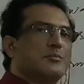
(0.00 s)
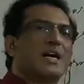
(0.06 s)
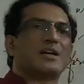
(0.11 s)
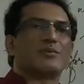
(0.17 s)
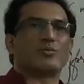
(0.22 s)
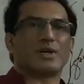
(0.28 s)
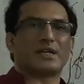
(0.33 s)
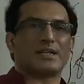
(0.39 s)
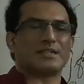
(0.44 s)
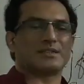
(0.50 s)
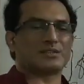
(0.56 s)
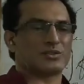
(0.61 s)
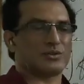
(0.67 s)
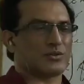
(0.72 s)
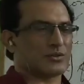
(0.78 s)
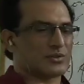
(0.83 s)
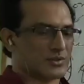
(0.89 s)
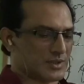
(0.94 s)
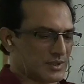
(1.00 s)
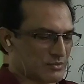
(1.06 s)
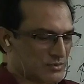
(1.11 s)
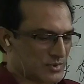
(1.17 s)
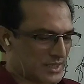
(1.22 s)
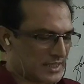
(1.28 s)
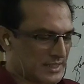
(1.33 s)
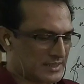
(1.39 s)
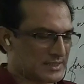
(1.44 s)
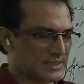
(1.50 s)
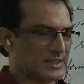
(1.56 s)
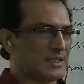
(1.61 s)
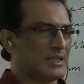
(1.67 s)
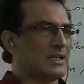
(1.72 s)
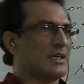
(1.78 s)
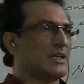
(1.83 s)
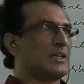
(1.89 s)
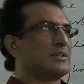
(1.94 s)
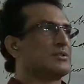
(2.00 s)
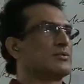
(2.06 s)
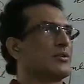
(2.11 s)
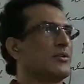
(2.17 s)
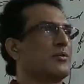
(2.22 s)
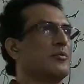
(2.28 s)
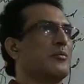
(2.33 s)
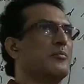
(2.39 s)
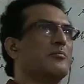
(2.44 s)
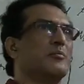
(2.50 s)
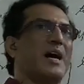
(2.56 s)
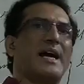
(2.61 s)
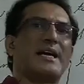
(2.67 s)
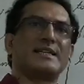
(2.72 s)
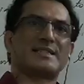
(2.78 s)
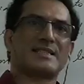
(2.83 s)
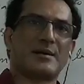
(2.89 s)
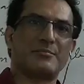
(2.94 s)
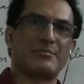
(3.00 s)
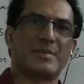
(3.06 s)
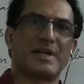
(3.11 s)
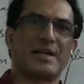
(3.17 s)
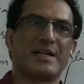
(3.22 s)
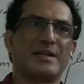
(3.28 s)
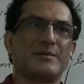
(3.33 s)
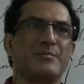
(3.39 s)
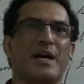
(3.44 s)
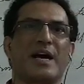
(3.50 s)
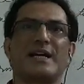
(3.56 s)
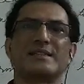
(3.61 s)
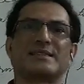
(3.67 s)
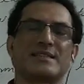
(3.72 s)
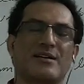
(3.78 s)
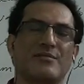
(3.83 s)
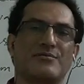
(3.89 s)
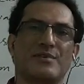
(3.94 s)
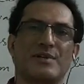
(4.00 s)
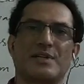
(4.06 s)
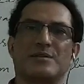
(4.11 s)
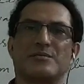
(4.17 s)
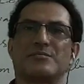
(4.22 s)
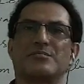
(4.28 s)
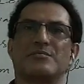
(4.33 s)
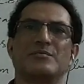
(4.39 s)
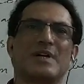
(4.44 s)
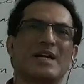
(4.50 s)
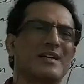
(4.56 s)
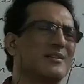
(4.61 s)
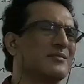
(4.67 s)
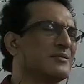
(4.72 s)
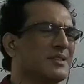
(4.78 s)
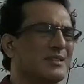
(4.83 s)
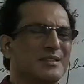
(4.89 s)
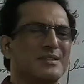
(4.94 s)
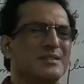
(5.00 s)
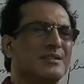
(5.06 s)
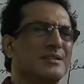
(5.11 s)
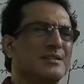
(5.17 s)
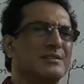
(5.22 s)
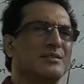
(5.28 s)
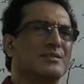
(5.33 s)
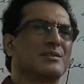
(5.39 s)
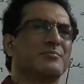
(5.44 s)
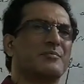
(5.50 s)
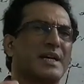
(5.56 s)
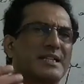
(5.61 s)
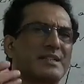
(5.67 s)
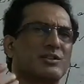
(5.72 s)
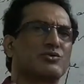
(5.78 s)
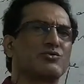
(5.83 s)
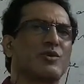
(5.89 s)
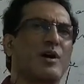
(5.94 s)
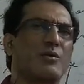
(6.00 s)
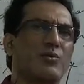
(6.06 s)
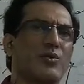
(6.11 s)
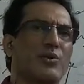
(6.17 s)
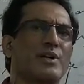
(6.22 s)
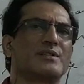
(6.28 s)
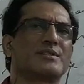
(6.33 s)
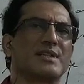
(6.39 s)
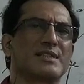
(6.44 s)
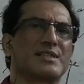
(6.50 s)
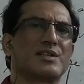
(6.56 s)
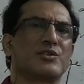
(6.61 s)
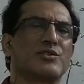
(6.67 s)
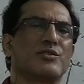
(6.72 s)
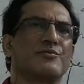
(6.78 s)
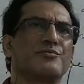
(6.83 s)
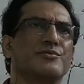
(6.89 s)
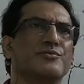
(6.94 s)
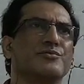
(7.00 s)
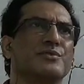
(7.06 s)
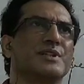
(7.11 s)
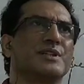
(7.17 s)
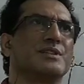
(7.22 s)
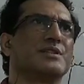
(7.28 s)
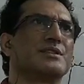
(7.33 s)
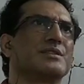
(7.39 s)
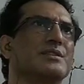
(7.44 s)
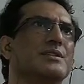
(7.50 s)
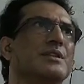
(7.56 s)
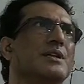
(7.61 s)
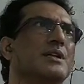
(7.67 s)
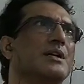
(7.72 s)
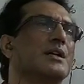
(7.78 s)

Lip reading: By one is not required. So by somebody, by someone, it's better to avoid such kind of usages.